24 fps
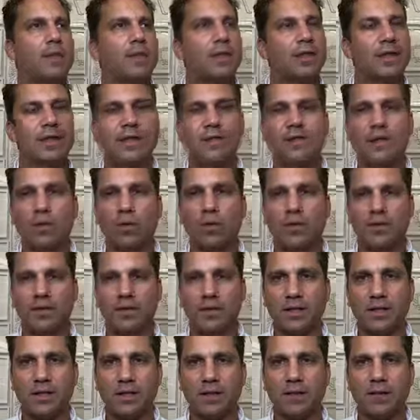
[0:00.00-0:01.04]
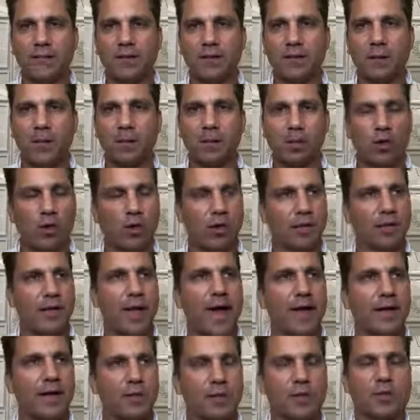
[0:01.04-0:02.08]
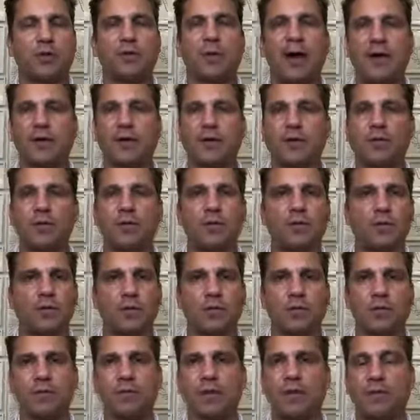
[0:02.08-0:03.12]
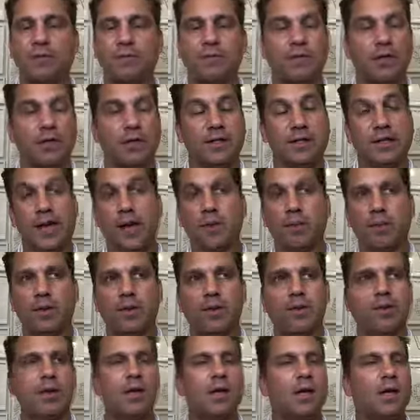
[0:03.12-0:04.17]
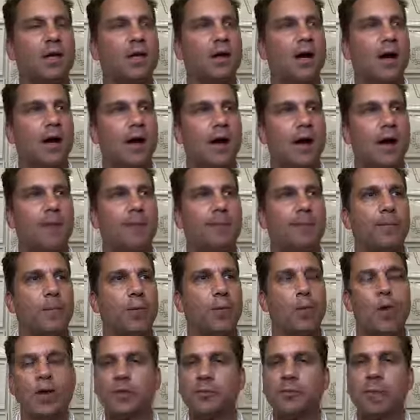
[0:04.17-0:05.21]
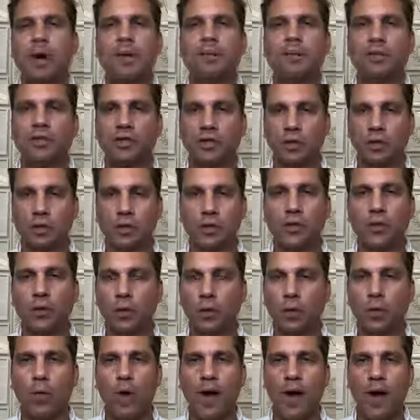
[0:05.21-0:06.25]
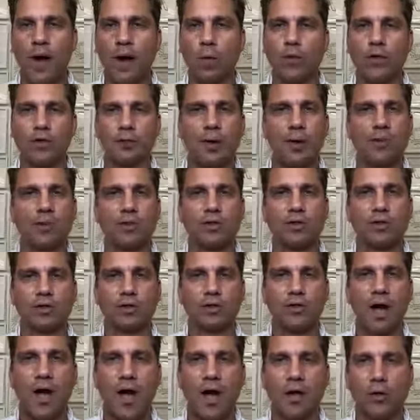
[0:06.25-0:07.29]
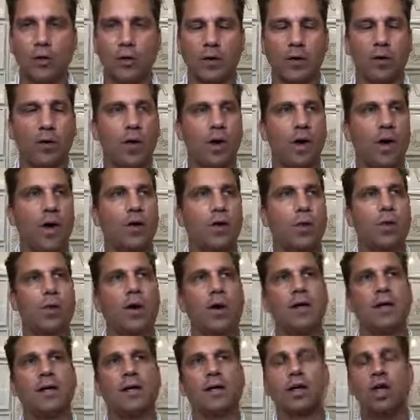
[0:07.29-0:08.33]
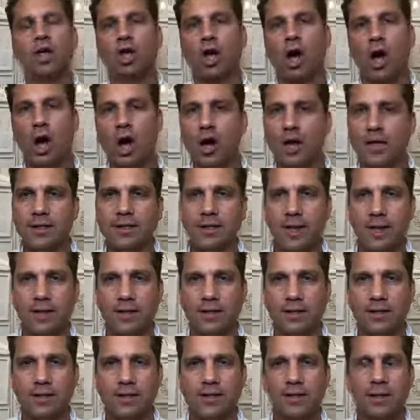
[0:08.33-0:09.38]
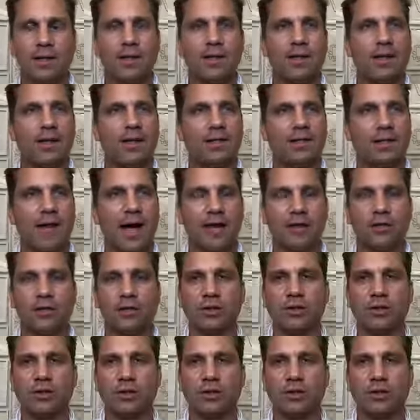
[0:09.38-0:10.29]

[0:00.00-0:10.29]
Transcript: things that we're seeing from a programmatic perspective in terms of, for example, which publishers are doing well, which publishers are not doing well, what content is actually